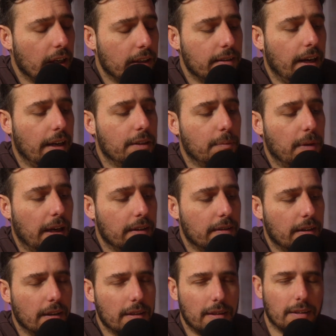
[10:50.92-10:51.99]
that takes place,
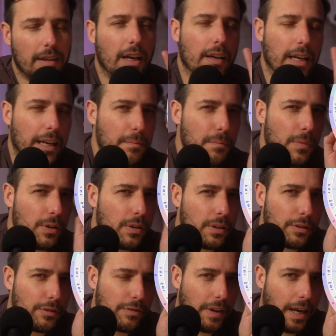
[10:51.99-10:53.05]
and this is kind of like a
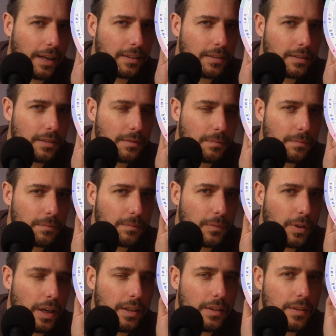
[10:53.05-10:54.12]
mirror effect,
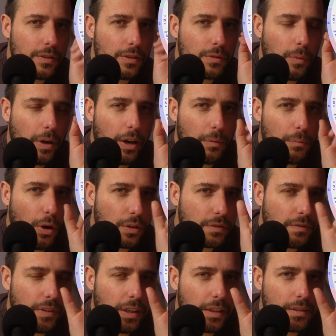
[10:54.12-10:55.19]
right? This is where Mars
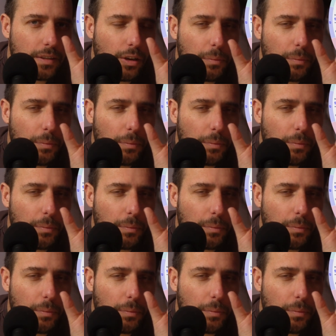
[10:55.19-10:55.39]
and Venus in